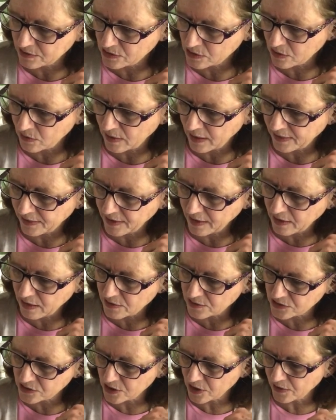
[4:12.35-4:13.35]
So I think
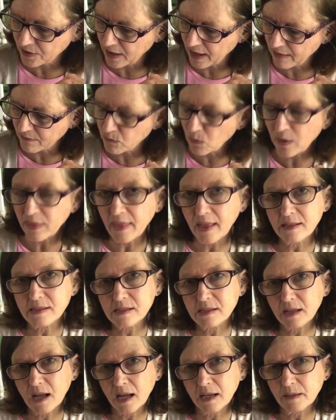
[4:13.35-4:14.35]
I'll start. I have one that's
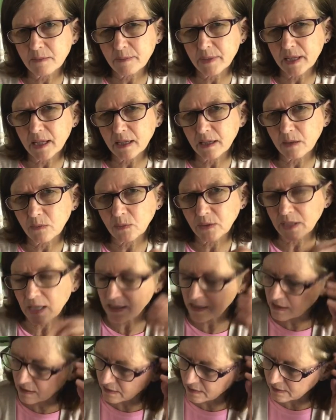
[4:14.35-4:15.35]
kind of big and one
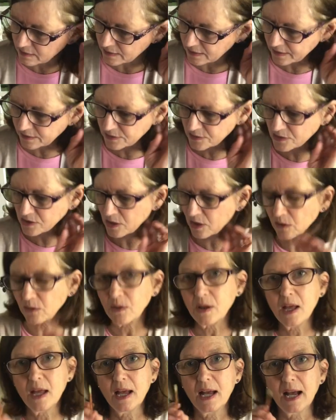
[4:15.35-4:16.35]
that's a little.
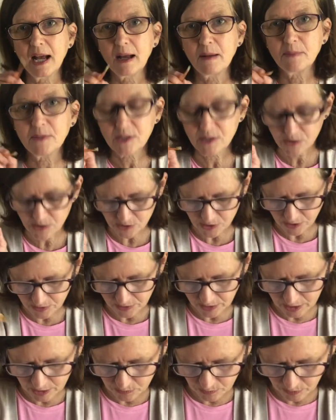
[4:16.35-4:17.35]
So I'm gonna
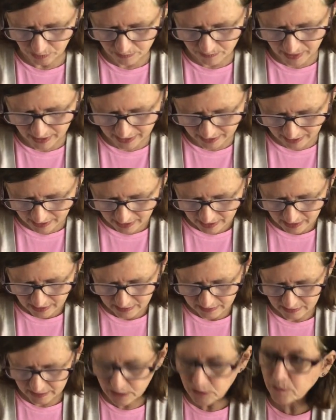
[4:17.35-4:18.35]
start here with my
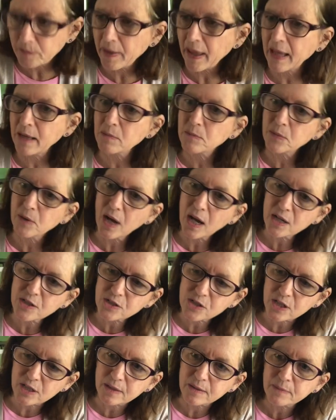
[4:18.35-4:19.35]
little paintbrush.
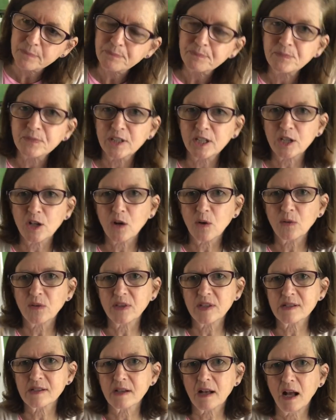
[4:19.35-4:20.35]
And you know,
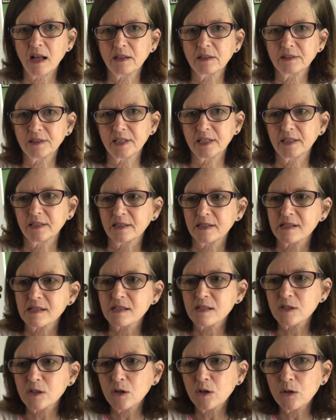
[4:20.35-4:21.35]
this color here is
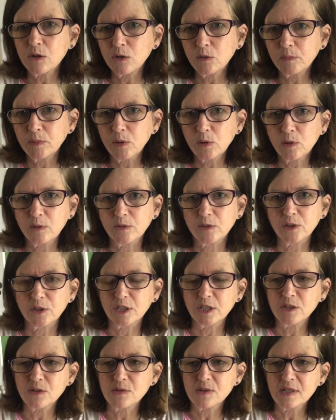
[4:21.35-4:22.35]
so beautiful.
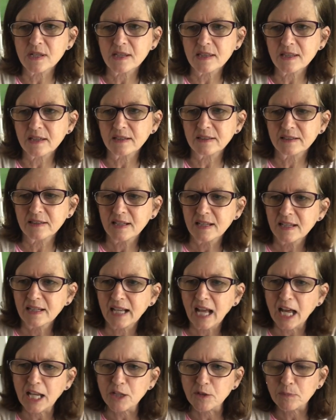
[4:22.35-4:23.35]
Can you see the
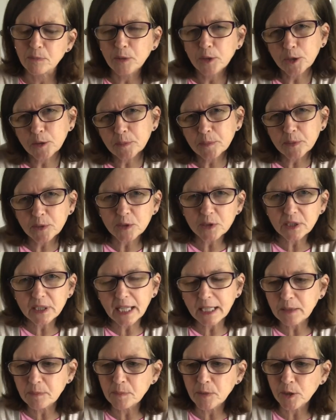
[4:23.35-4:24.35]
kind of purple,
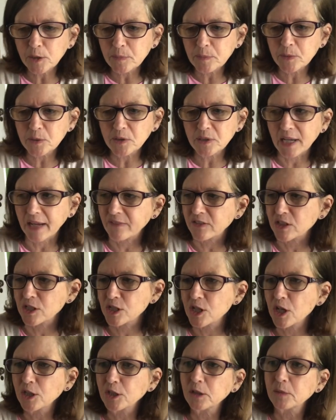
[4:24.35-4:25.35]
light purple, and I have a
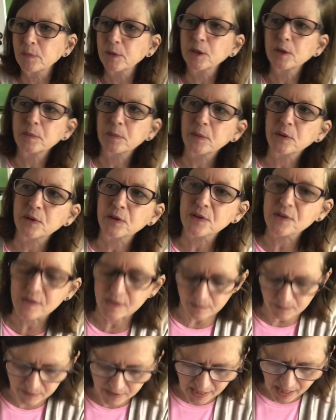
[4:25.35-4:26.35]
dark purple,
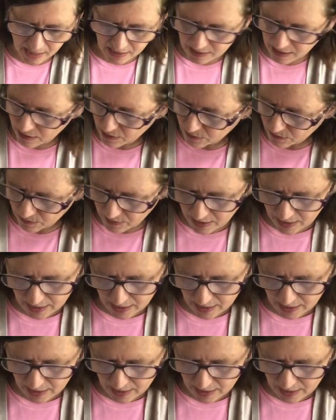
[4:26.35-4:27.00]
some yellow.